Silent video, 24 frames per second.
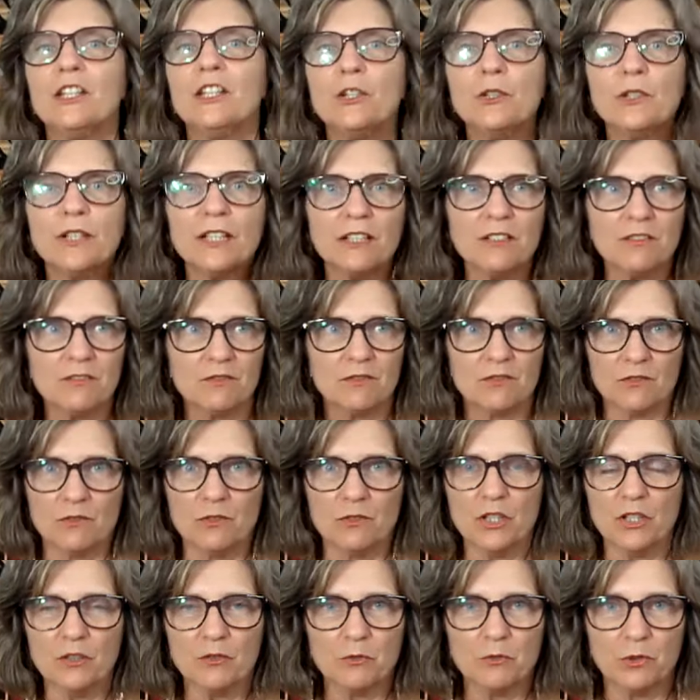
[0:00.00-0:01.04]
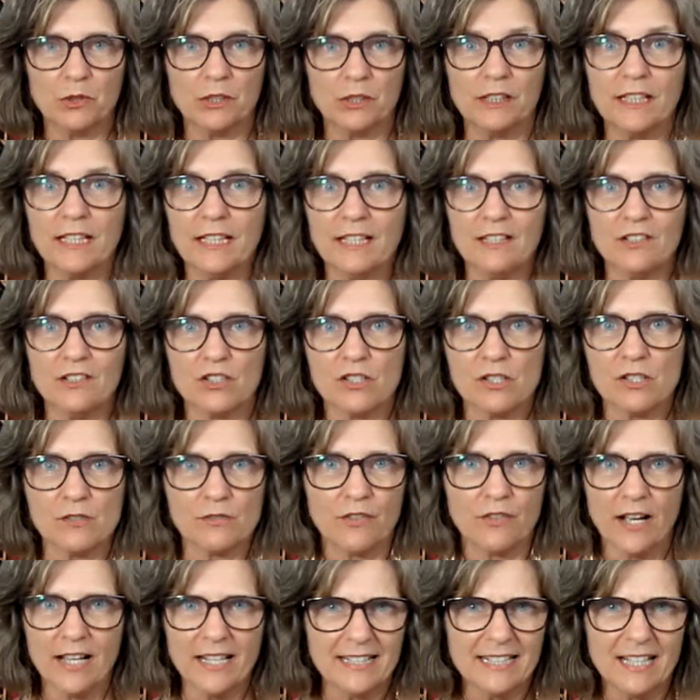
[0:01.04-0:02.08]
you can really just
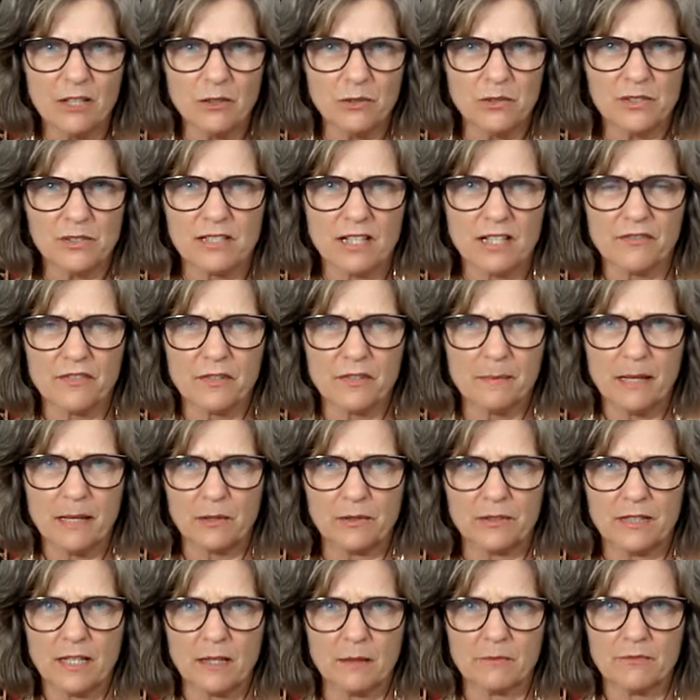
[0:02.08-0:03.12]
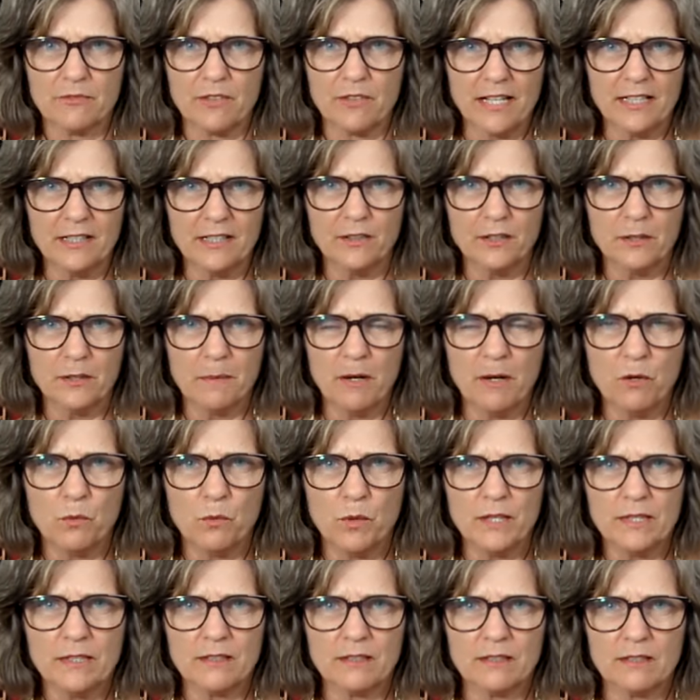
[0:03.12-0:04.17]
find out stuff about them, find out about
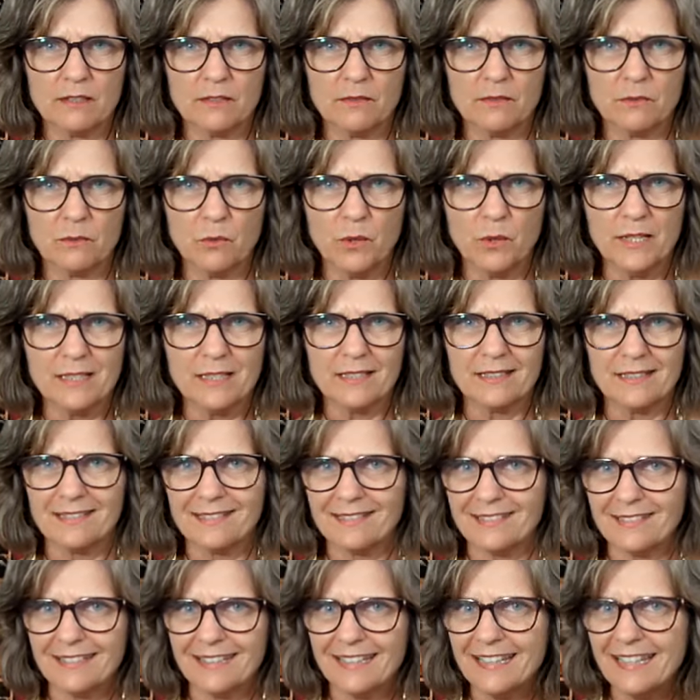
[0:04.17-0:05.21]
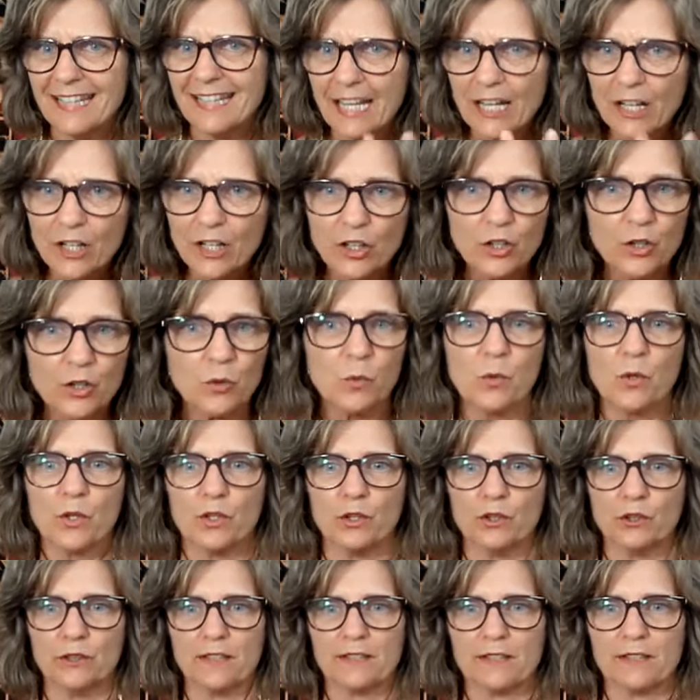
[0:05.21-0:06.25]
what their
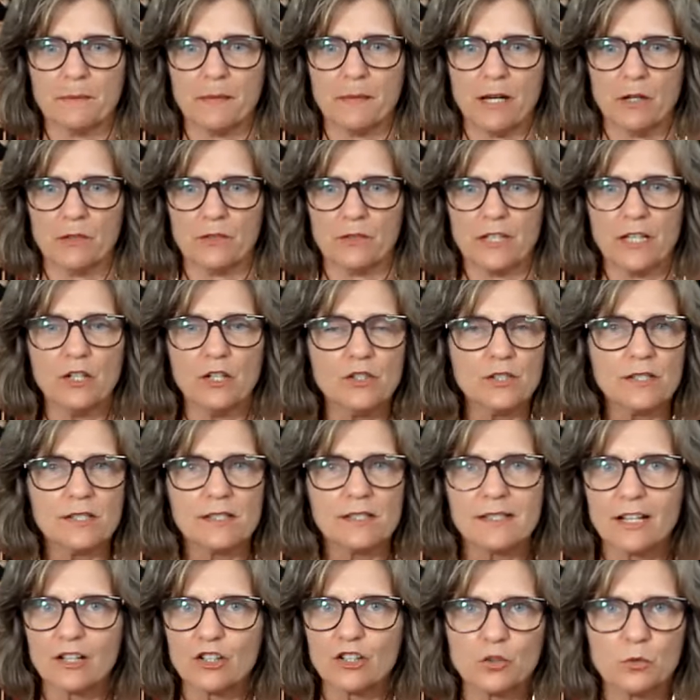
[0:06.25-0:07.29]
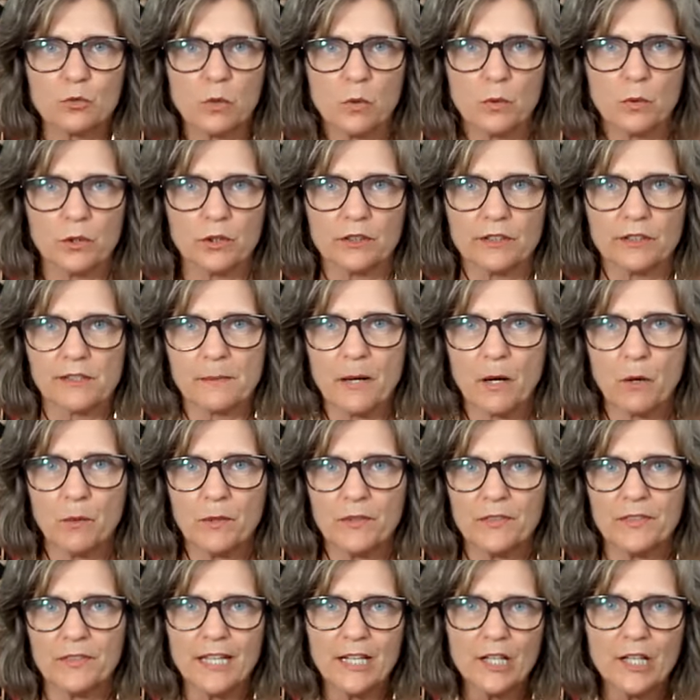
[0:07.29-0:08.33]
world is about, their sexual world is about,
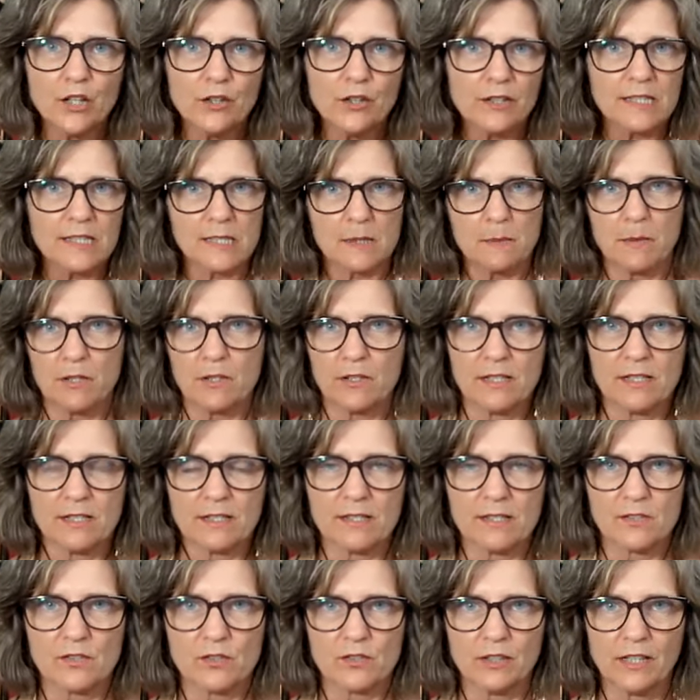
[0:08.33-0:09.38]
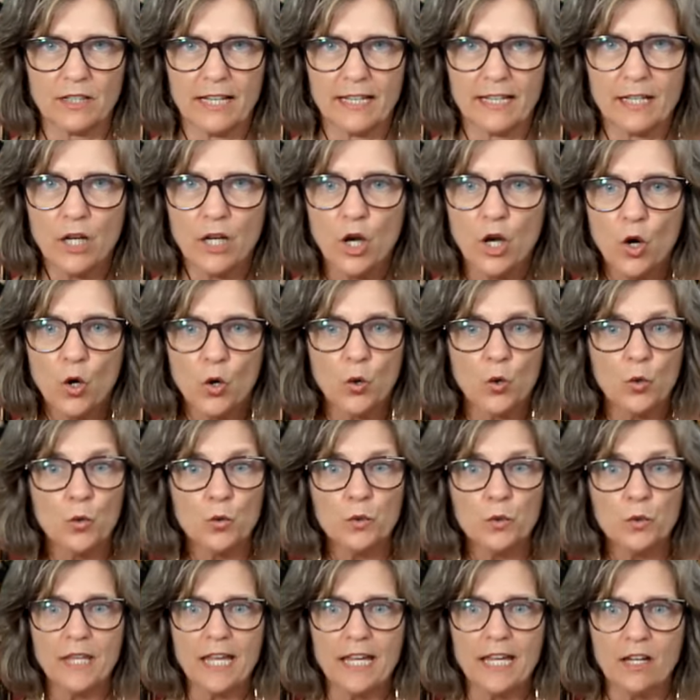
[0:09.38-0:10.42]
what their experiences are like,
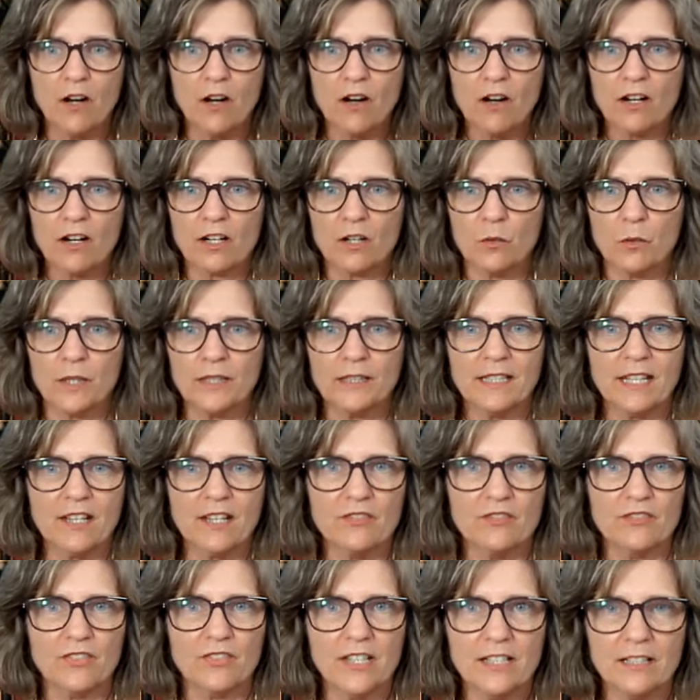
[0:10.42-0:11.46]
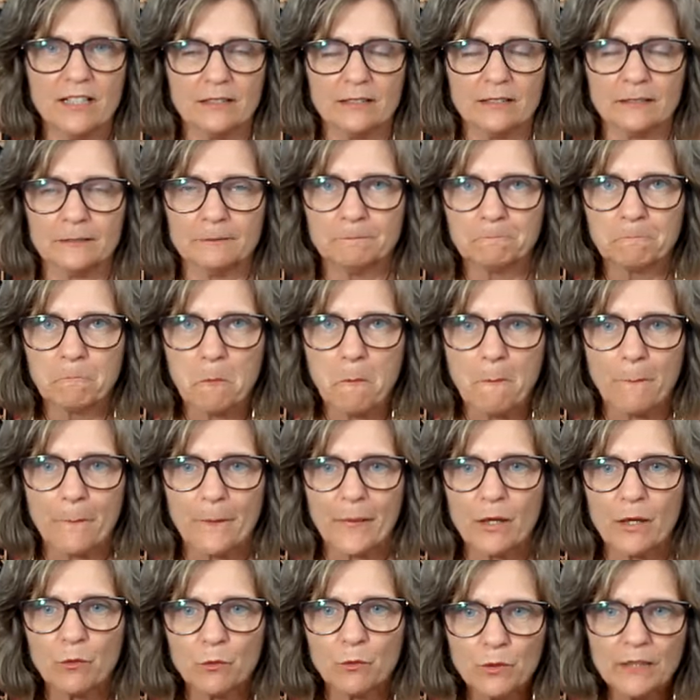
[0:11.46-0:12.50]
who they are, what they feel.
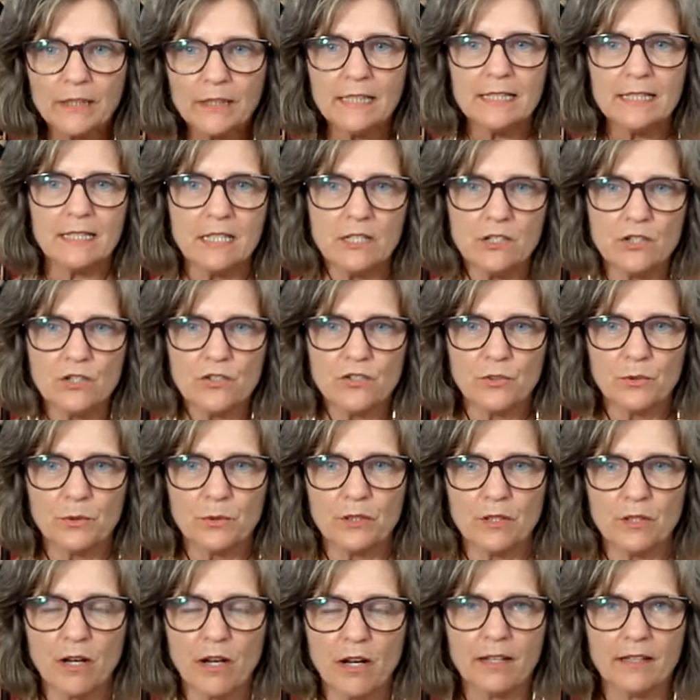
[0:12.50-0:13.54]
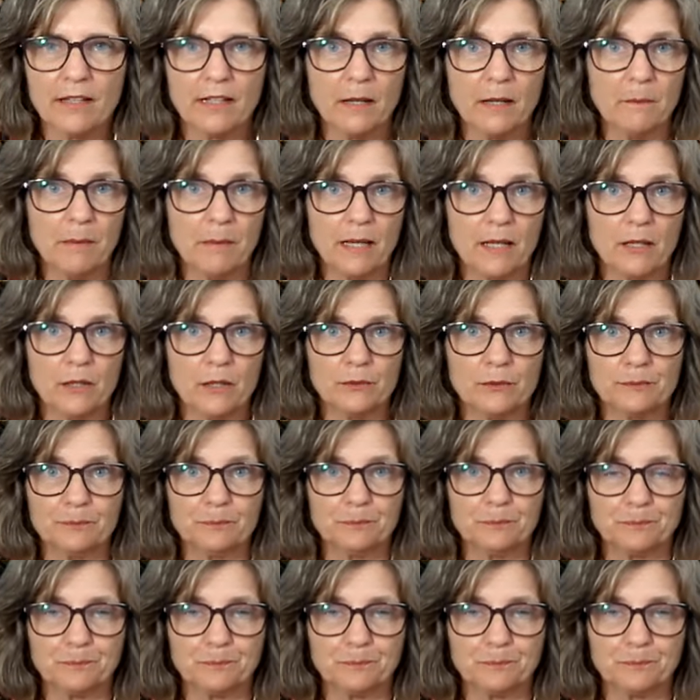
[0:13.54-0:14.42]
It really teaches you a lot about